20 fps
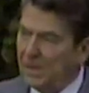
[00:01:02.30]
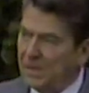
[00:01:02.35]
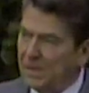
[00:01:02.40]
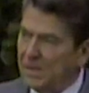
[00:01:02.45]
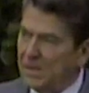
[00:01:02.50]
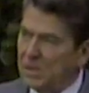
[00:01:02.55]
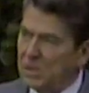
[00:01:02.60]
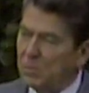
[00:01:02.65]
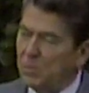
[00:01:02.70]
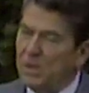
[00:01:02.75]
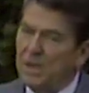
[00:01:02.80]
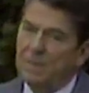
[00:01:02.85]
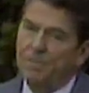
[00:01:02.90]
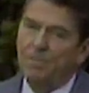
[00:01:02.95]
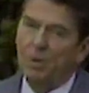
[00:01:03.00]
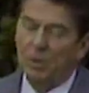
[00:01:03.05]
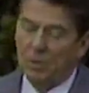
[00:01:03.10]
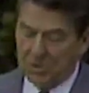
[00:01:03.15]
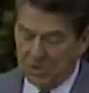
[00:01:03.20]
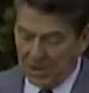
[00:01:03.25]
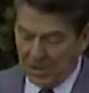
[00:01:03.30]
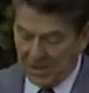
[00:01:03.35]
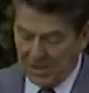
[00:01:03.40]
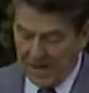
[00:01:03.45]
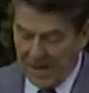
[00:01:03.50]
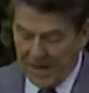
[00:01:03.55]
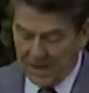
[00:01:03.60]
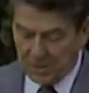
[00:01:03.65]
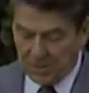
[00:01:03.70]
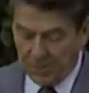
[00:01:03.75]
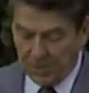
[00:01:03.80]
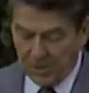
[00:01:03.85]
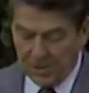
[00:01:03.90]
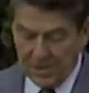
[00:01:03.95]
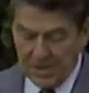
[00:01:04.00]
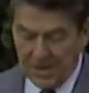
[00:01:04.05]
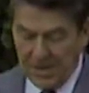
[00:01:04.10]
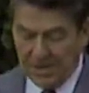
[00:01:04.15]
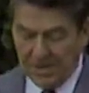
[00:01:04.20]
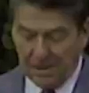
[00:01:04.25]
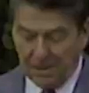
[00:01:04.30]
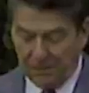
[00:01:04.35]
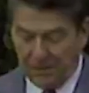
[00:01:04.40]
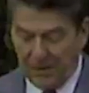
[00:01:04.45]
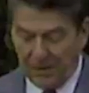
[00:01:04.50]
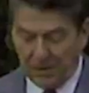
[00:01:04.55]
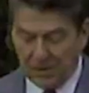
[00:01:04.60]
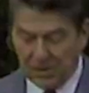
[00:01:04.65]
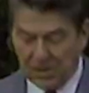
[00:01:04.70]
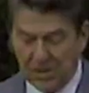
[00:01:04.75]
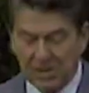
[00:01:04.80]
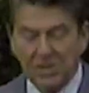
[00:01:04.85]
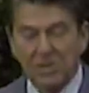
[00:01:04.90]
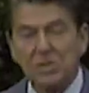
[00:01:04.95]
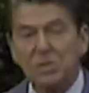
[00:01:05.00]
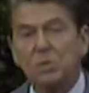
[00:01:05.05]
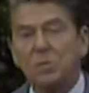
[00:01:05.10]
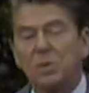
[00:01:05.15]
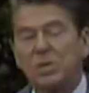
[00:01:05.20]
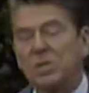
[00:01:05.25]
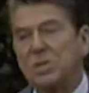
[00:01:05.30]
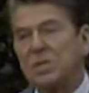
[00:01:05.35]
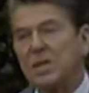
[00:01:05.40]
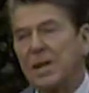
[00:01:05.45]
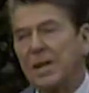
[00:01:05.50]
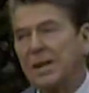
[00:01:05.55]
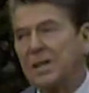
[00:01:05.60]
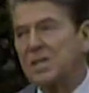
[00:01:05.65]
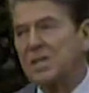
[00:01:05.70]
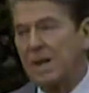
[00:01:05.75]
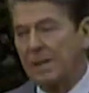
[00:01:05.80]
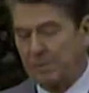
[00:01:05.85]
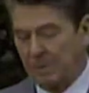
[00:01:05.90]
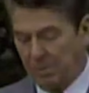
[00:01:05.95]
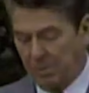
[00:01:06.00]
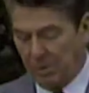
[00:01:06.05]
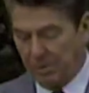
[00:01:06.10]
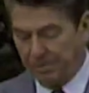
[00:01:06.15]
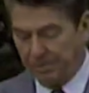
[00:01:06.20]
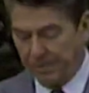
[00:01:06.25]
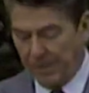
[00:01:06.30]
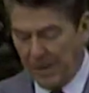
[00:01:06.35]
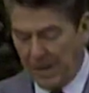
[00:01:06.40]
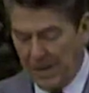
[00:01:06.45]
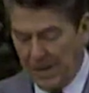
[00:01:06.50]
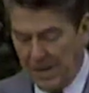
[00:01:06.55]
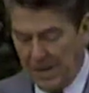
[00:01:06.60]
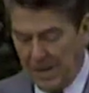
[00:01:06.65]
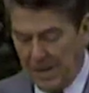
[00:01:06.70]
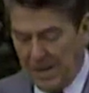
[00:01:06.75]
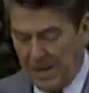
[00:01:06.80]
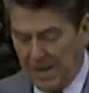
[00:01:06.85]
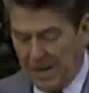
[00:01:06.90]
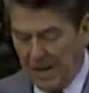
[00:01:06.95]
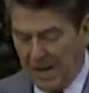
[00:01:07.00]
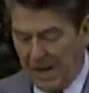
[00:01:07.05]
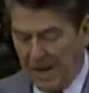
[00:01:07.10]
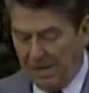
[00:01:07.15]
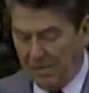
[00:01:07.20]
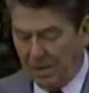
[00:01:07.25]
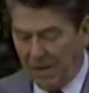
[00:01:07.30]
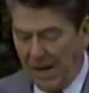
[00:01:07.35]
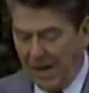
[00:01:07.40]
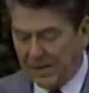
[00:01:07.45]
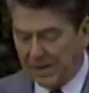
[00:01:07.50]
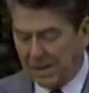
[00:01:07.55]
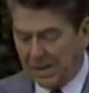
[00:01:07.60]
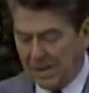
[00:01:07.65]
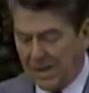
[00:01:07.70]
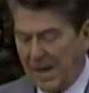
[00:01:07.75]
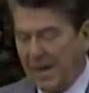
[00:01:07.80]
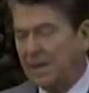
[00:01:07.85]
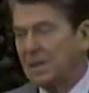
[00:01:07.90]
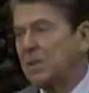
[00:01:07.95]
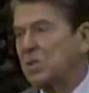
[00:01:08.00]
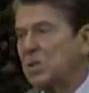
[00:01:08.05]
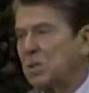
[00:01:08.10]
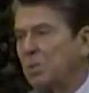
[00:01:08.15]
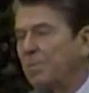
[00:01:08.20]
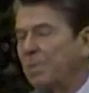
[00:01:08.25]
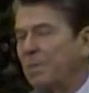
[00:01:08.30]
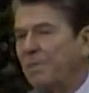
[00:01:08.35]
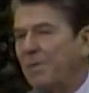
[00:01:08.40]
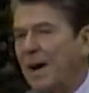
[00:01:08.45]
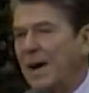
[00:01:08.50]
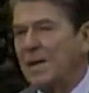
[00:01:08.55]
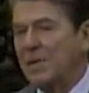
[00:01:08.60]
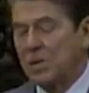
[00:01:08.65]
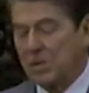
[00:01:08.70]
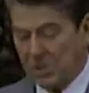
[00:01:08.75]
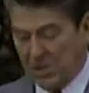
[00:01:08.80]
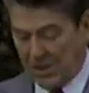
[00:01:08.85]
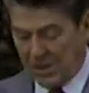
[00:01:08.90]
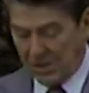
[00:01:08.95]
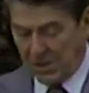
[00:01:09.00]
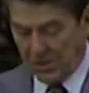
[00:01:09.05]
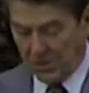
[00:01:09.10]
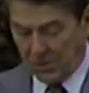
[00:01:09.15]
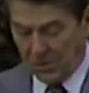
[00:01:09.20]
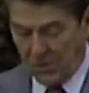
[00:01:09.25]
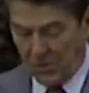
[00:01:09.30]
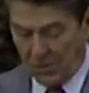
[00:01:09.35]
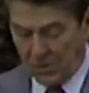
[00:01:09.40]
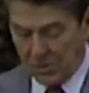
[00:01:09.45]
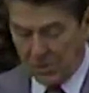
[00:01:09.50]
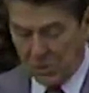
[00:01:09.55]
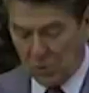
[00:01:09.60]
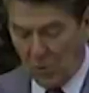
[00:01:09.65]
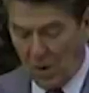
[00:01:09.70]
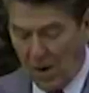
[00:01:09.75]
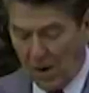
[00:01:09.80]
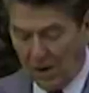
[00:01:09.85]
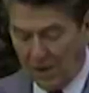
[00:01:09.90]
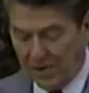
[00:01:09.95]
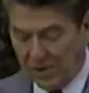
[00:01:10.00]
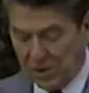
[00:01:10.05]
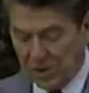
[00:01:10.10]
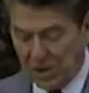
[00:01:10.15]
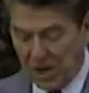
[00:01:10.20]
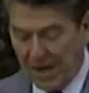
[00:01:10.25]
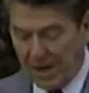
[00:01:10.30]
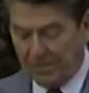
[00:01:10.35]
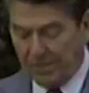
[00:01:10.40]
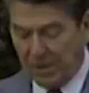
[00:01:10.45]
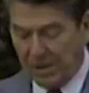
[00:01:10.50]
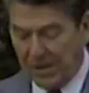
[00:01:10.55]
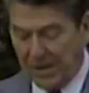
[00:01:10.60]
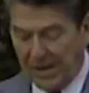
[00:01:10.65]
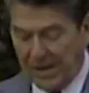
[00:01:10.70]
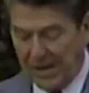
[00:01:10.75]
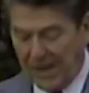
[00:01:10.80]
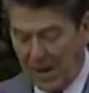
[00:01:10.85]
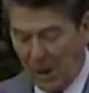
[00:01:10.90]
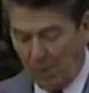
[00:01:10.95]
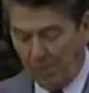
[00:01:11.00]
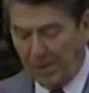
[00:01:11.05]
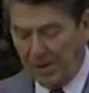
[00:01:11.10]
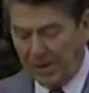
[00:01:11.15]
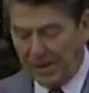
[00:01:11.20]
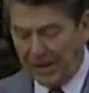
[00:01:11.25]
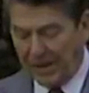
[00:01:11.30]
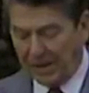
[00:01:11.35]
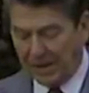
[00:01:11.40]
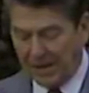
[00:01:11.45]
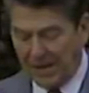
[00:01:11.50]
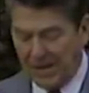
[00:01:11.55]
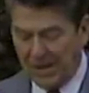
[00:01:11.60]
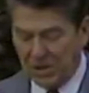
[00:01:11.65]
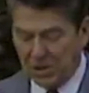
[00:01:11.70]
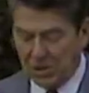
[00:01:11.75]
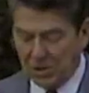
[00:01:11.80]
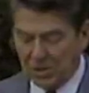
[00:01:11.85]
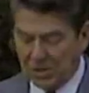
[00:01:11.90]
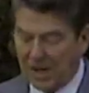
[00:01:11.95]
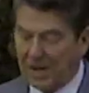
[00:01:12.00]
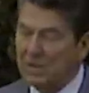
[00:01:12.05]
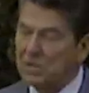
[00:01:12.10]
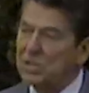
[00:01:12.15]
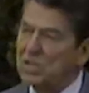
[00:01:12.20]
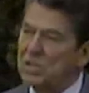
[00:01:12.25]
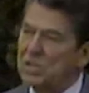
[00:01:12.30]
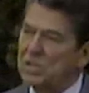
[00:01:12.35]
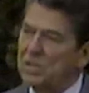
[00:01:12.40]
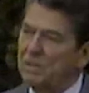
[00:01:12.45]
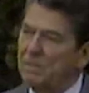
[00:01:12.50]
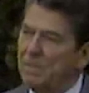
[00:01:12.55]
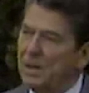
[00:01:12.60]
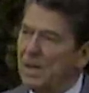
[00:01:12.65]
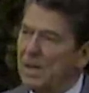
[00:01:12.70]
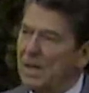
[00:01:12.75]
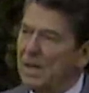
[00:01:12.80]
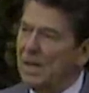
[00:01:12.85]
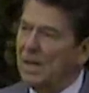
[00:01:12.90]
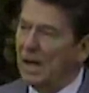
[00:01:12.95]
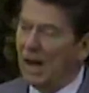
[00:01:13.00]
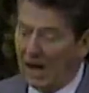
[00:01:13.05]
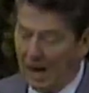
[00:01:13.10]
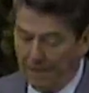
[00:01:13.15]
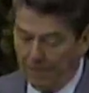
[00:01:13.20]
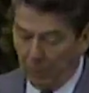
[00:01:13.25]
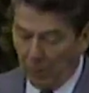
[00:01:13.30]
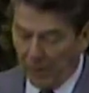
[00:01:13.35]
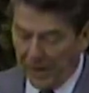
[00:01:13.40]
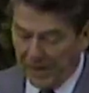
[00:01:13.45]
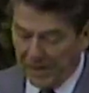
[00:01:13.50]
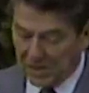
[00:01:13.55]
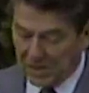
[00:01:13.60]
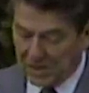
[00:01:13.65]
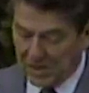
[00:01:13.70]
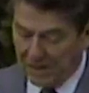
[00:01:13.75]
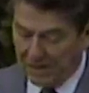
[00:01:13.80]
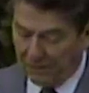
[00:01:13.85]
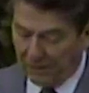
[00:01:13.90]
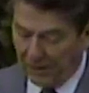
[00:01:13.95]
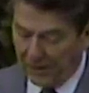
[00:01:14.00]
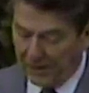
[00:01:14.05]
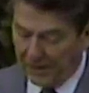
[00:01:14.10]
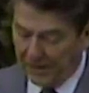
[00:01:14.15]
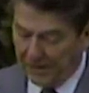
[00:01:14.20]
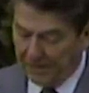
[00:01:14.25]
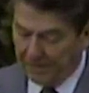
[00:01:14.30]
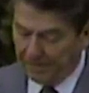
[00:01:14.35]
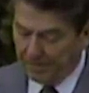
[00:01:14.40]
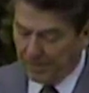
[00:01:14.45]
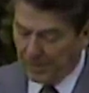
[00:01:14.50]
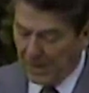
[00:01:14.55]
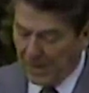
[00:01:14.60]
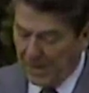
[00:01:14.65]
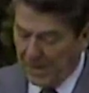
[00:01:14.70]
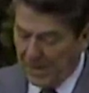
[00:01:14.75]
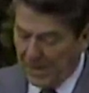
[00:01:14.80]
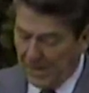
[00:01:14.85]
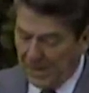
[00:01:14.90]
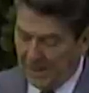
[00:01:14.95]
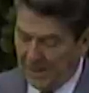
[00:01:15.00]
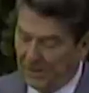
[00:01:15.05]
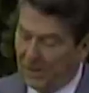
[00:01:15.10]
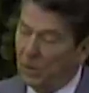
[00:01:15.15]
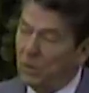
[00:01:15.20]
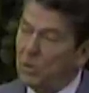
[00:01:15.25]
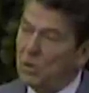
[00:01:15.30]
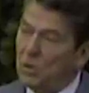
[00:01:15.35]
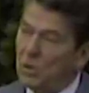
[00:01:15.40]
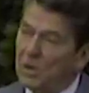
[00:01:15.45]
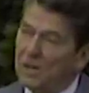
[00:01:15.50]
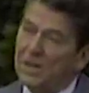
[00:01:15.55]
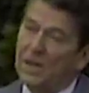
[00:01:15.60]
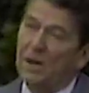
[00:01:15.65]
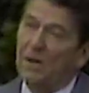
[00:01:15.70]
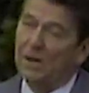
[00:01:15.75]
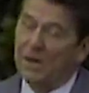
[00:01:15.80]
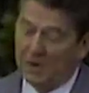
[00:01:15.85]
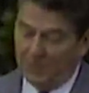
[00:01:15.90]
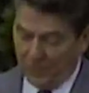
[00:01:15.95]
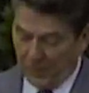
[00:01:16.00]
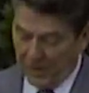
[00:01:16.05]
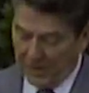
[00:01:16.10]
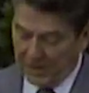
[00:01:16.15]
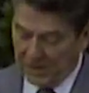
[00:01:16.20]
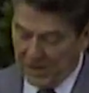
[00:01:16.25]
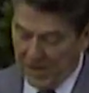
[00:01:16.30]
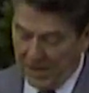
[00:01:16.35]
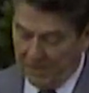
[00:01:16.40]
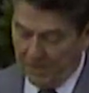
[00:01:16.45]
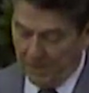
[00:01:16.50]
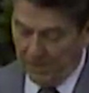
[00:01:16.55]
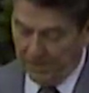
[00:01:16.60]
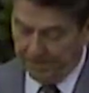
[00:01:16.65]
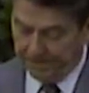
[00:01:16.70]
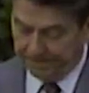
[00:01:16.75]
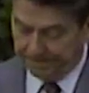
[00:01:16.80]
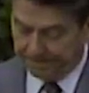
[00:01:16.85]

This would impose a tax burden on their fellow citizens which is unacceptable. I would like to thank the supervisors and controllers who are on the job today helping to get the nation's air system operating safely. In the New York area, for example,